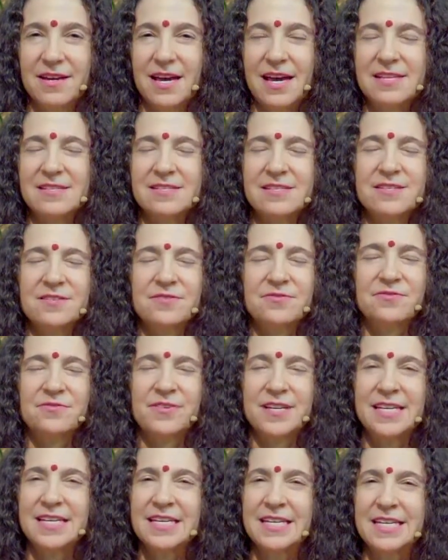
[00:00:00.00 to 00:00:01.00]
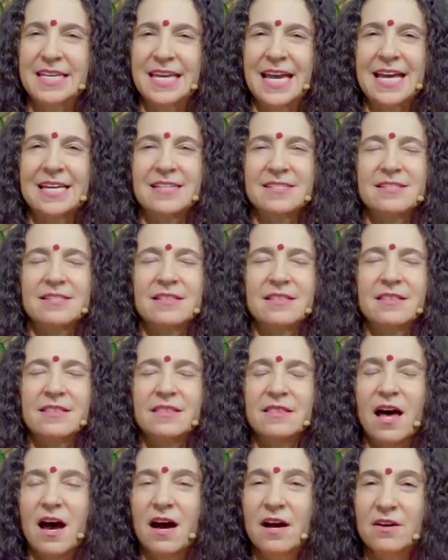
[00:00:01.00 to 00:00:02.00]
as divinity, as
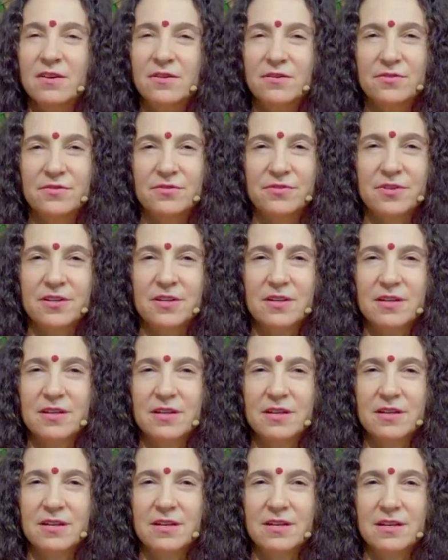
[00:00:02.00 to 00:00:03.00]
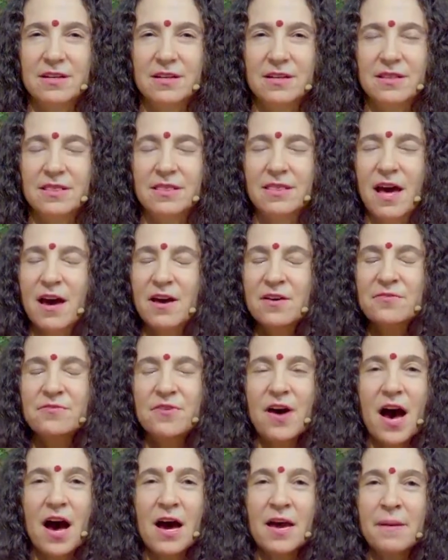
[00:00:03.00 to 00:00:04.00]
love, love
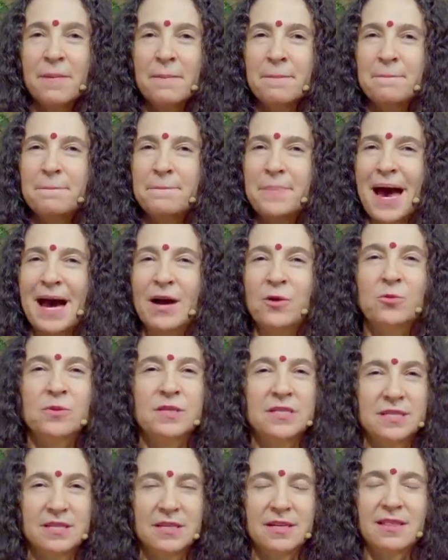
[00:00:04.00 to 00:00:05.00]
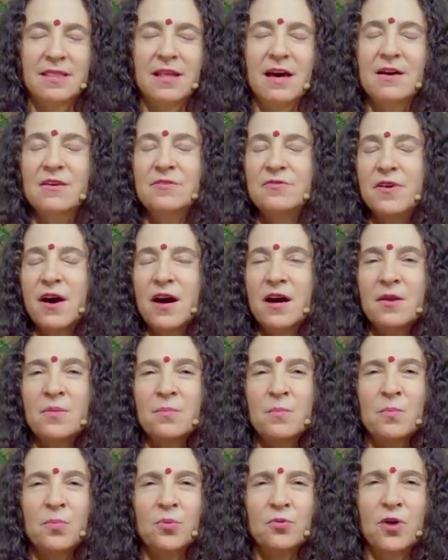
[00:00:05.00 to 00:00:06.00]
unbounded, love
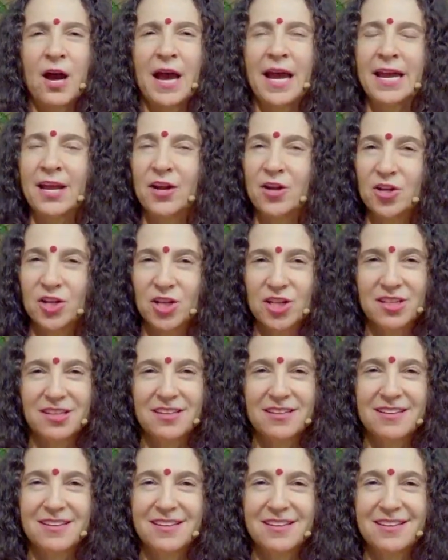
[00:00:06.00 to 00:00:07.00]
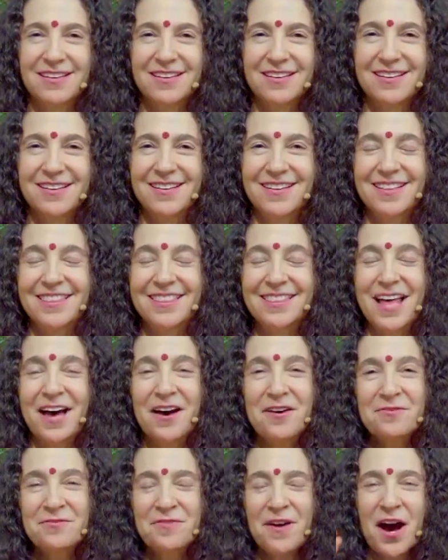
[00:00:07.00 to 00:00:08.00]
unbridled,
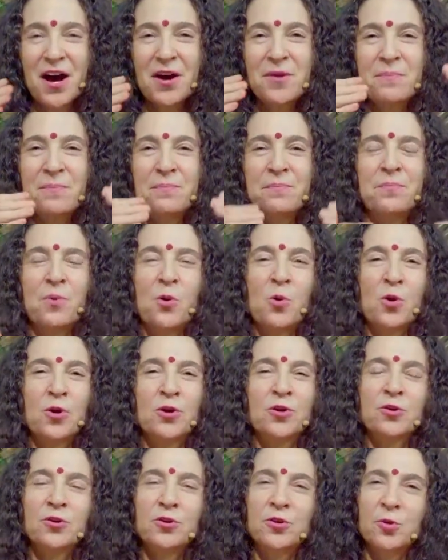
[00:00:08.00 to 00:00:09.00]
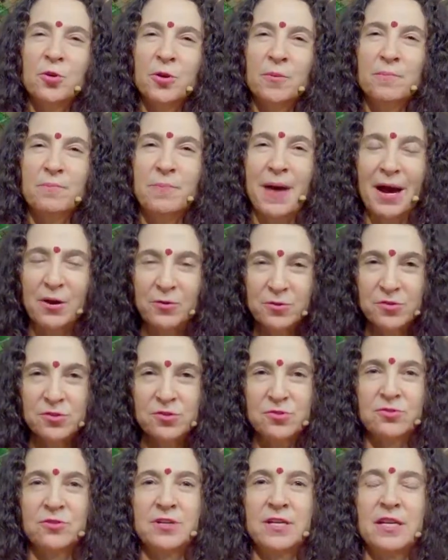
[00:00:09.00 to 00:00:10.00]
love unbordered or
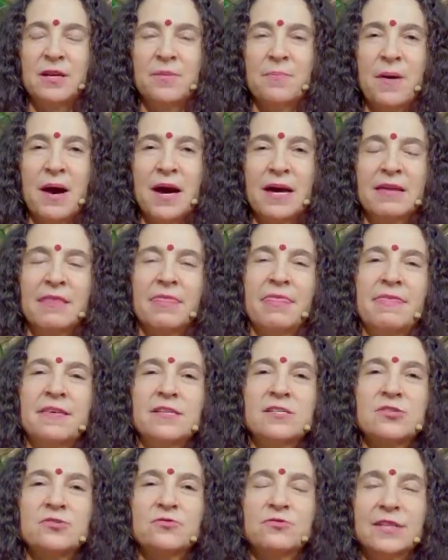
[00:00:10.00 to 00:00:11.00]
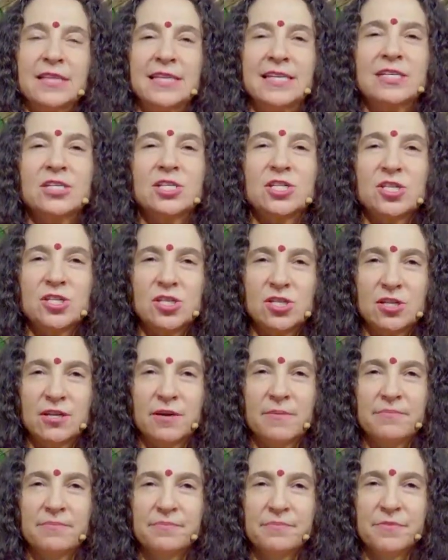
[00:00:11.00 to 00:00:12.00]
boundaried by this
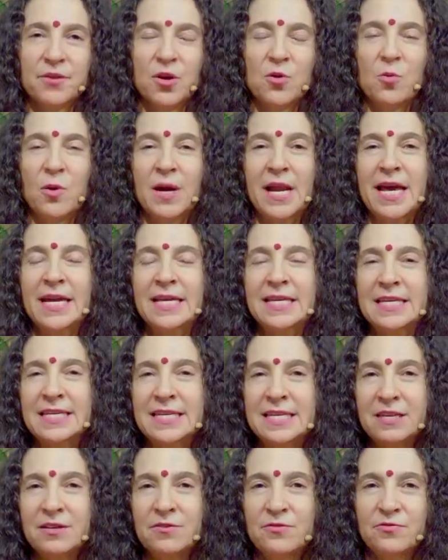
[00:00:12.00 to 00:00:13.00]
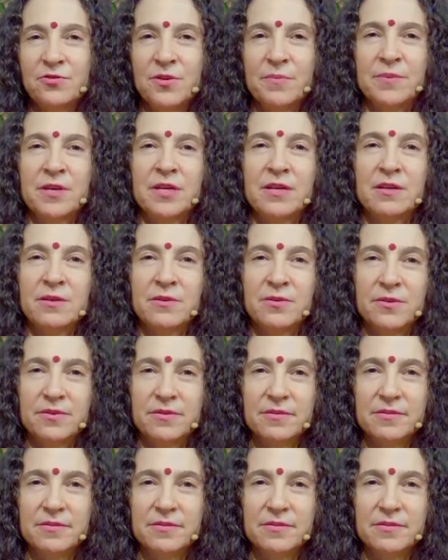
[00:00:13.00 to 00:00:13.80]
relationship, what I need from you,